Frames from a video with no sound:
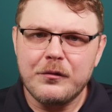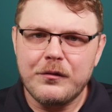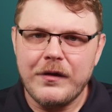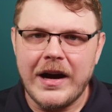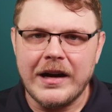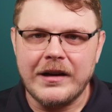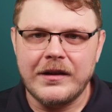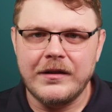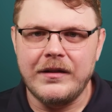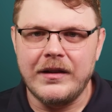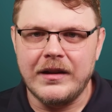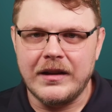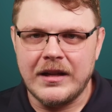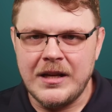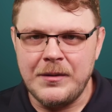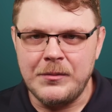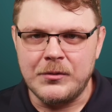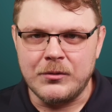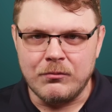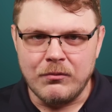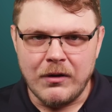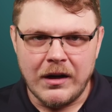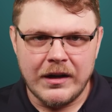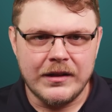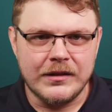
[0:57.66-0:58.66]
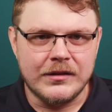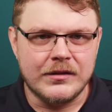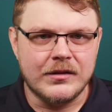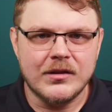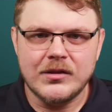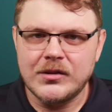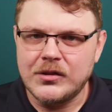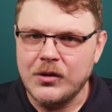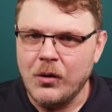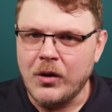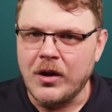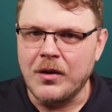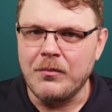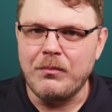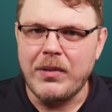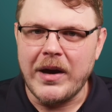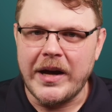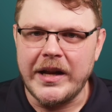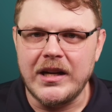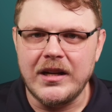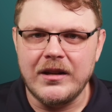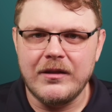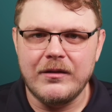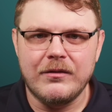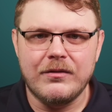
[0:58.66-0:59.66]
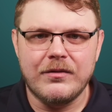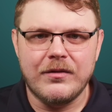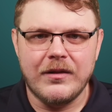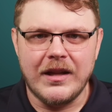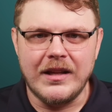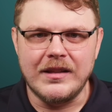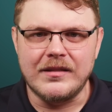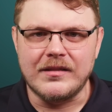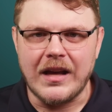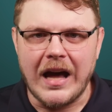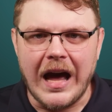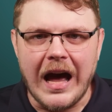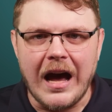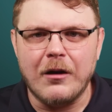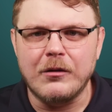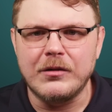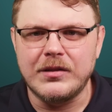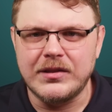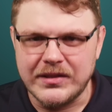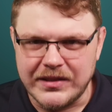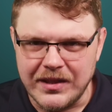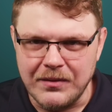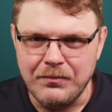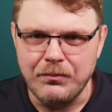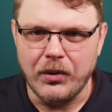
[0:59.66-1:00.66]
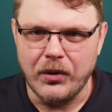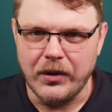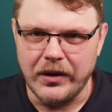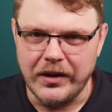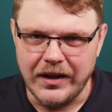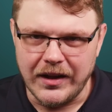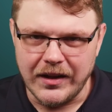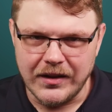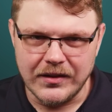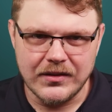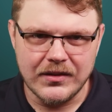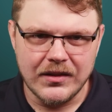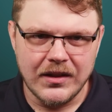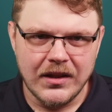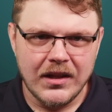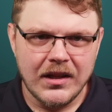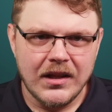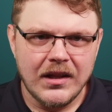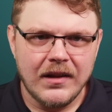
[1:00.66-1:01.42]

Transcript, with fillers: factor that keeps Redis so competitive is how simple it is.